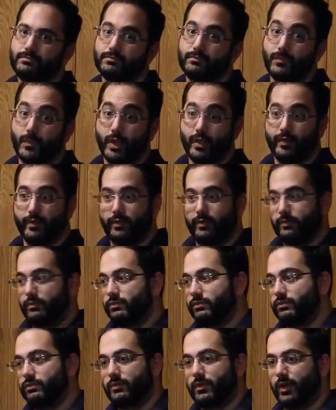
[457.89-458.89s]
No,
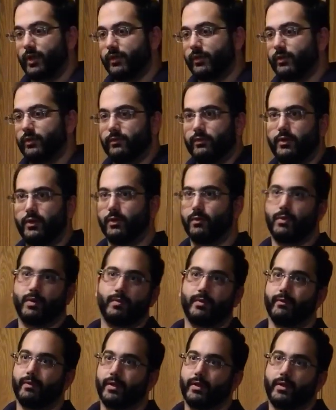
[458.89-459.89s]
God no. You don't
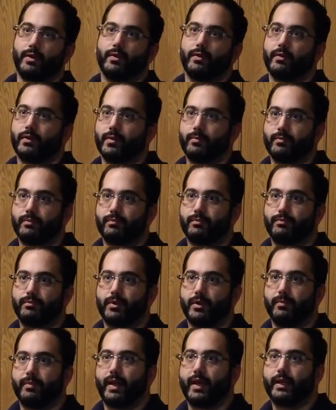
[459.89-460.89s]
want me writing code. I'm
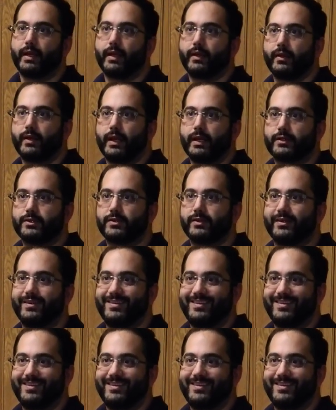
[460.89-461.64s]
pretty bad at actually.